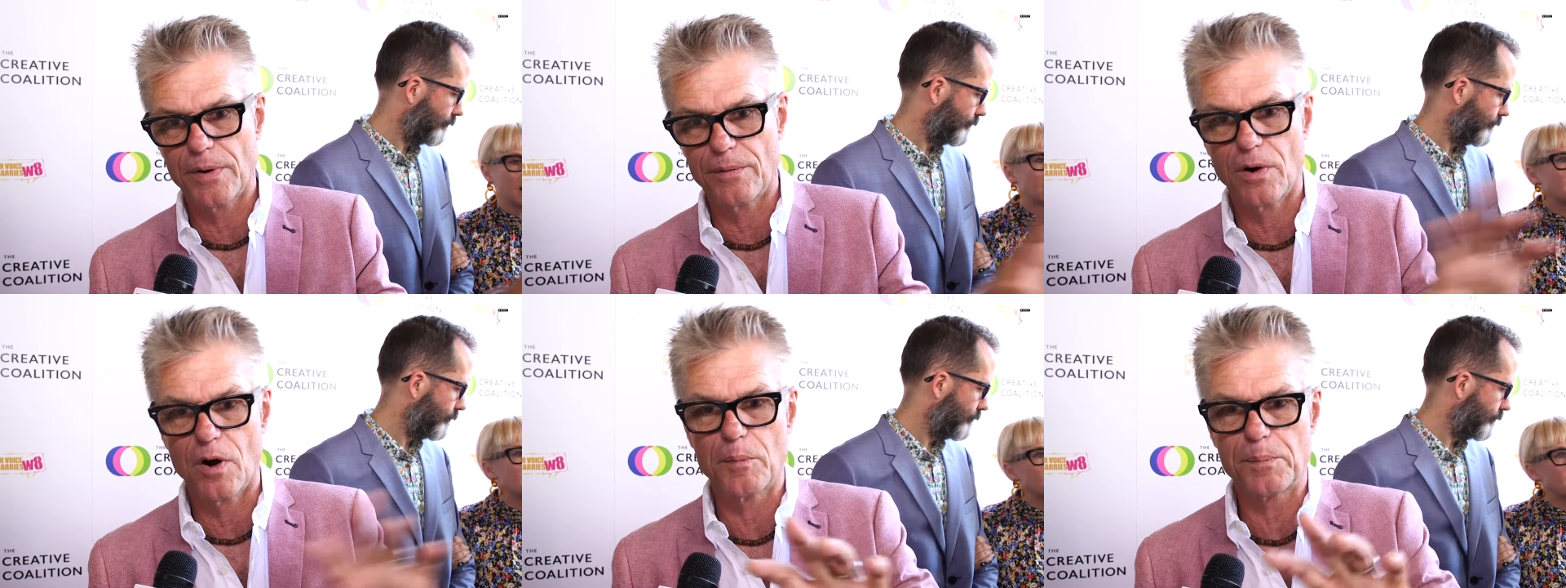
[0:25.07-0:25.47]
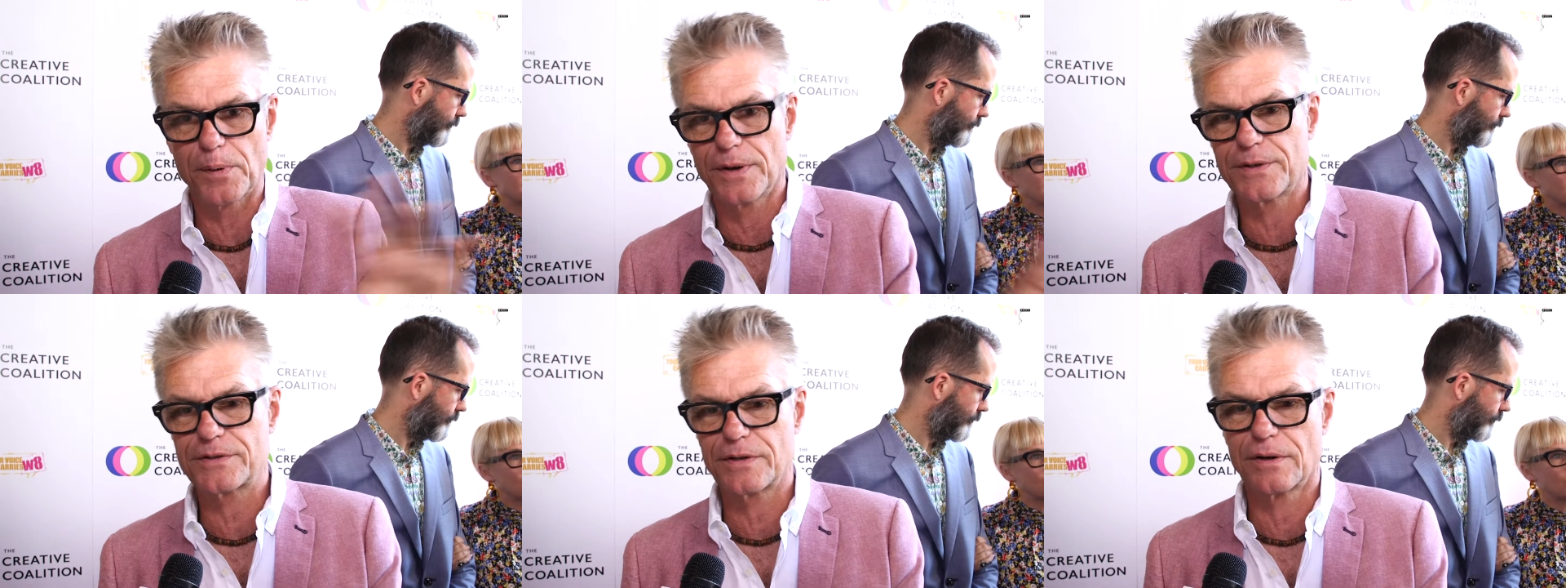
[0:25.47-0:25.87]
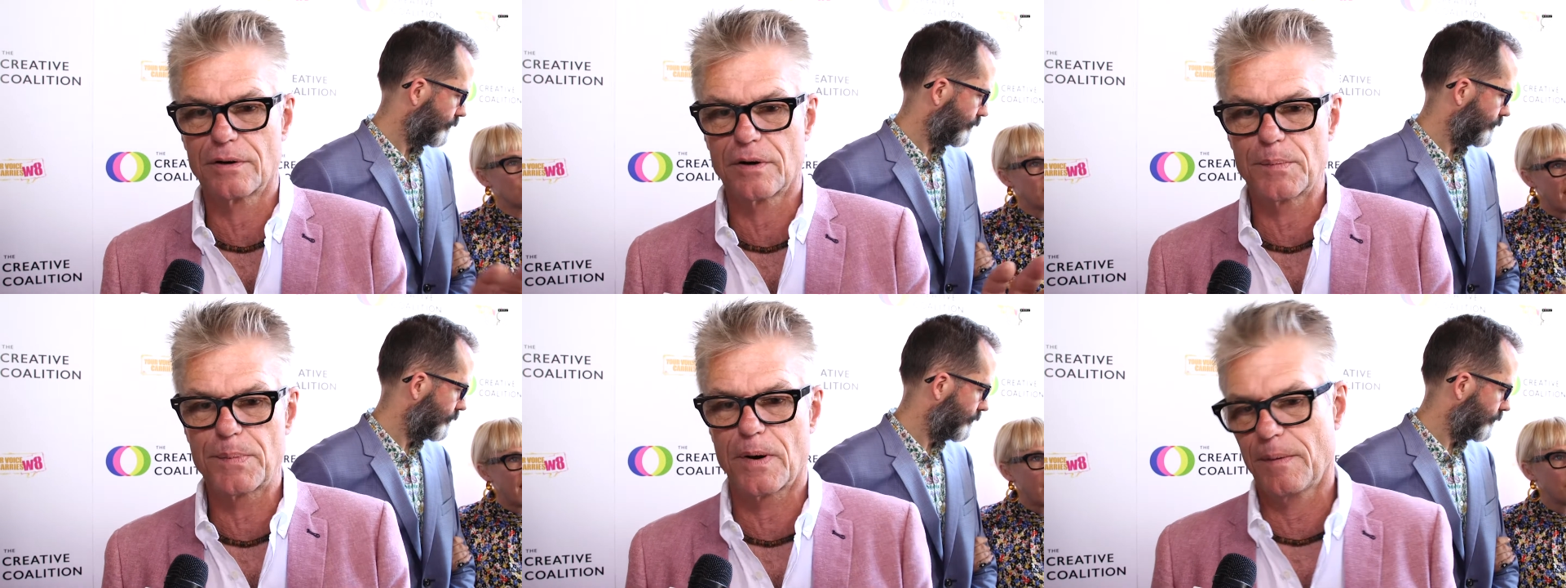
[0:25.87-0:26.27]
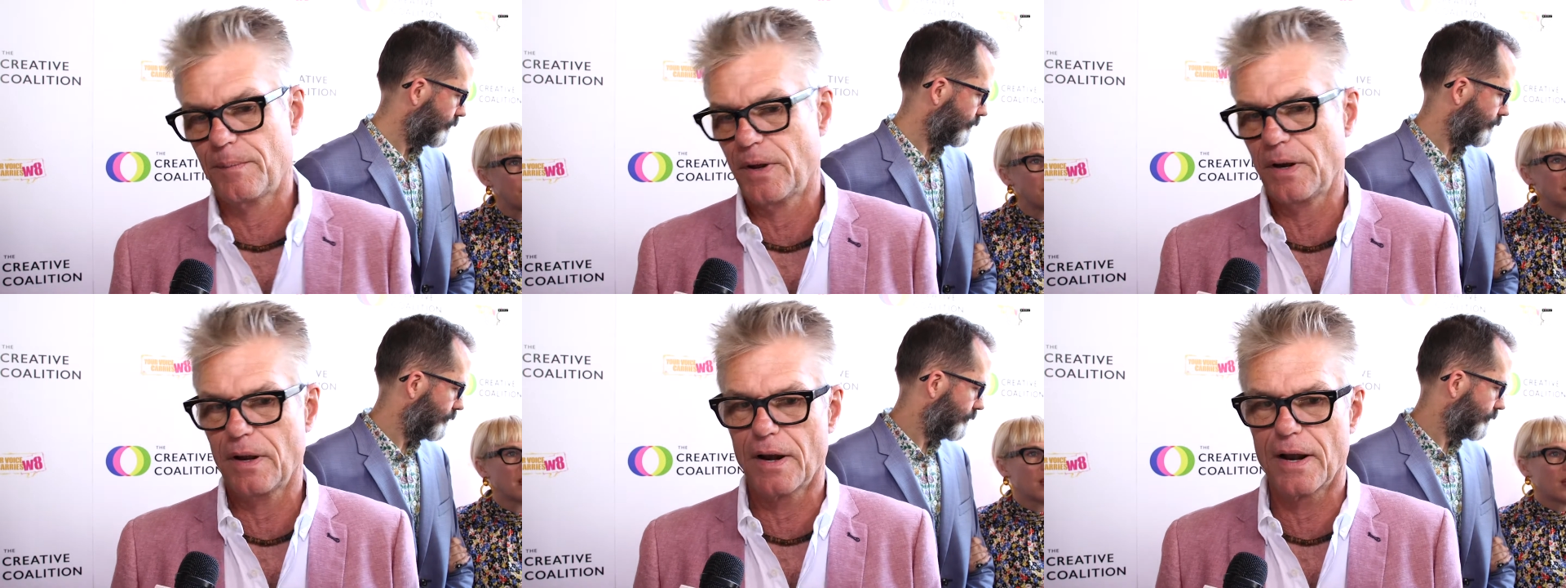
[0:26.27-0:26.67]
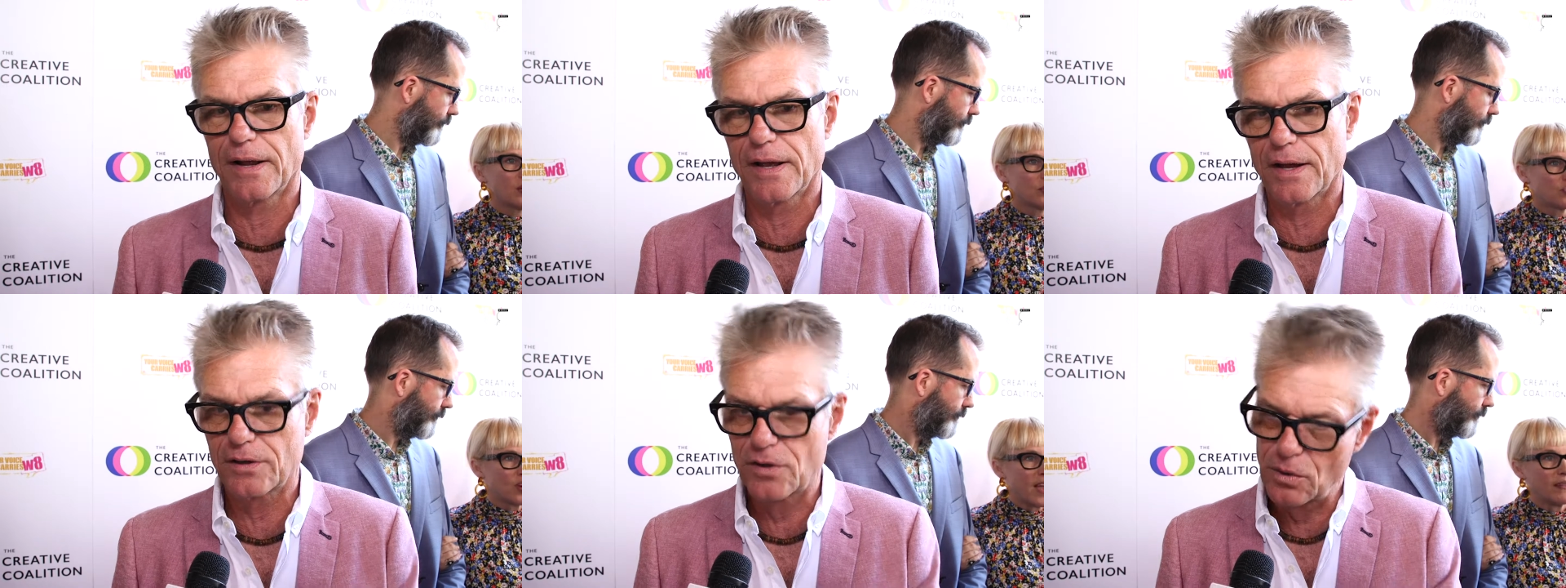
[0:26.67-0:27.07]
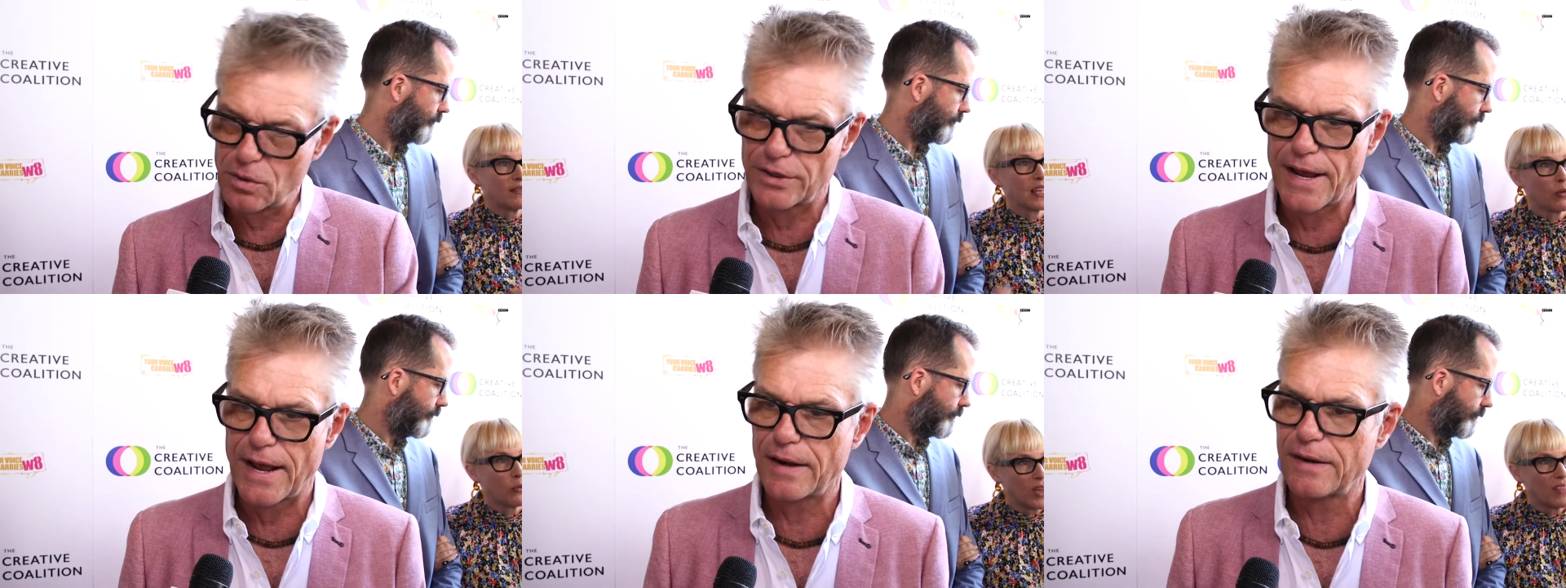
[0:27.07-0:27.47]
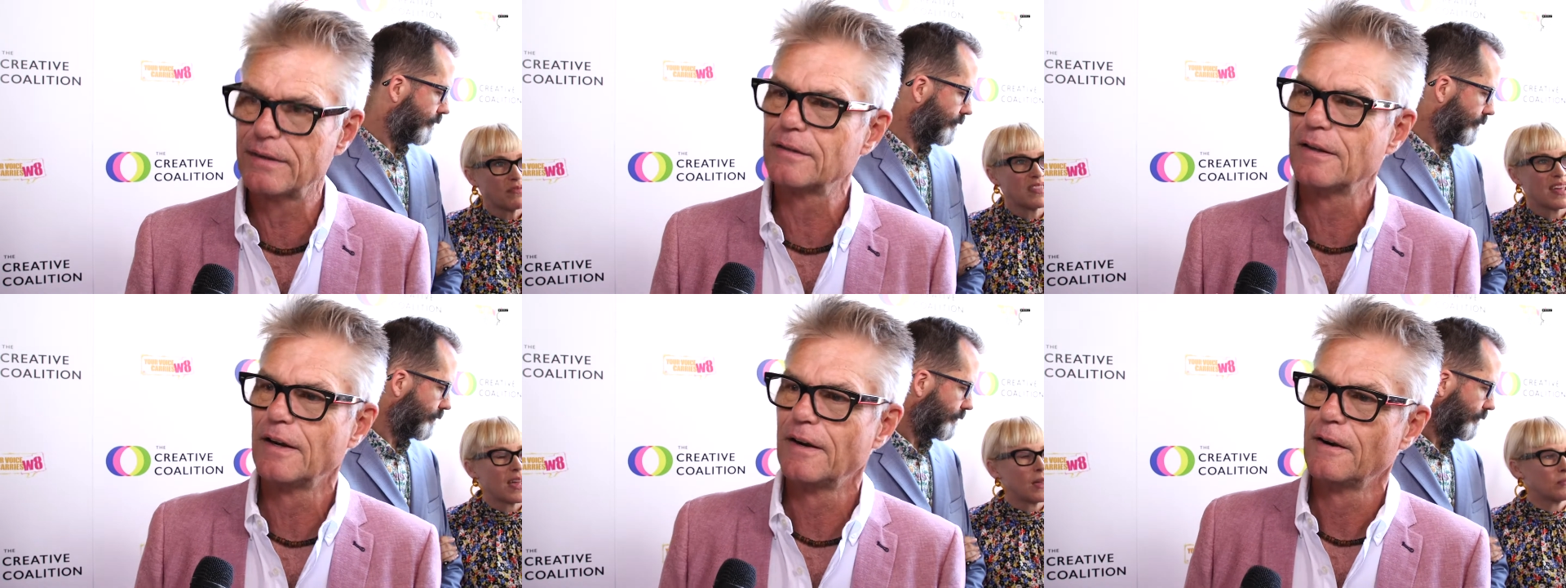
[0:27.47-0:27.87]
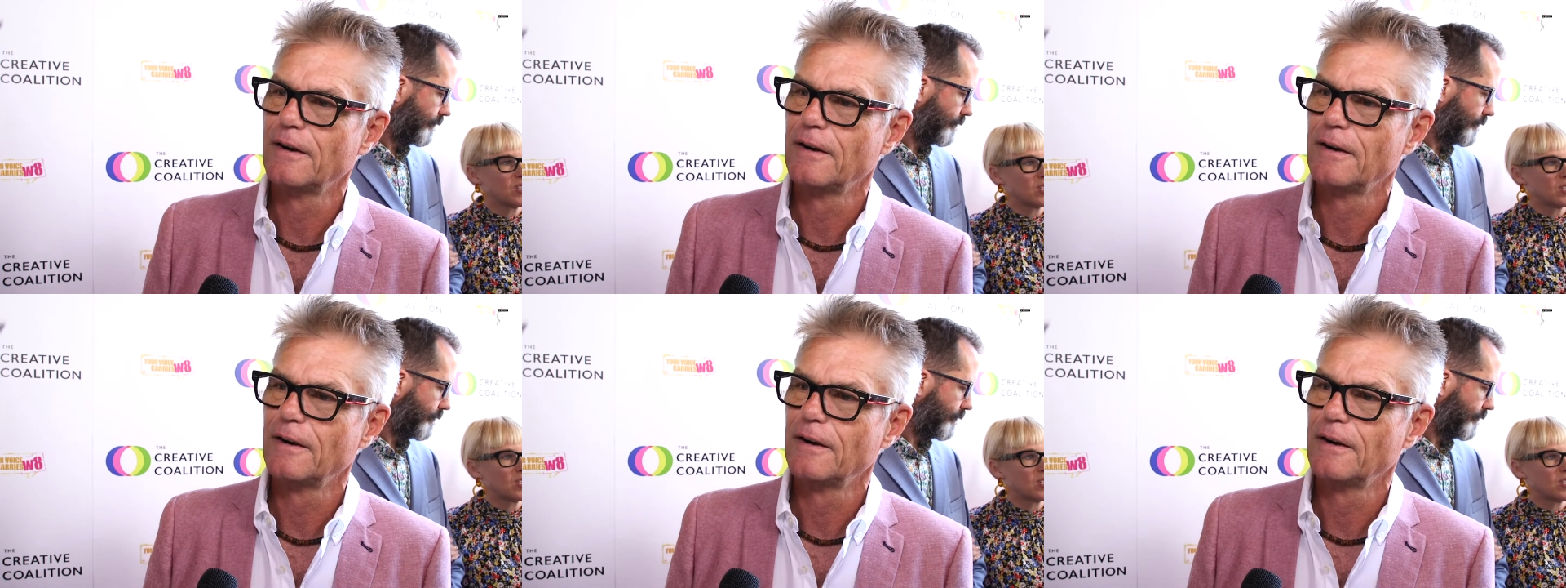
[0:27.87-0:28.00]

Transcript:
Speaker 1: Monroe prints in her apartment, and I got cool dad. Oh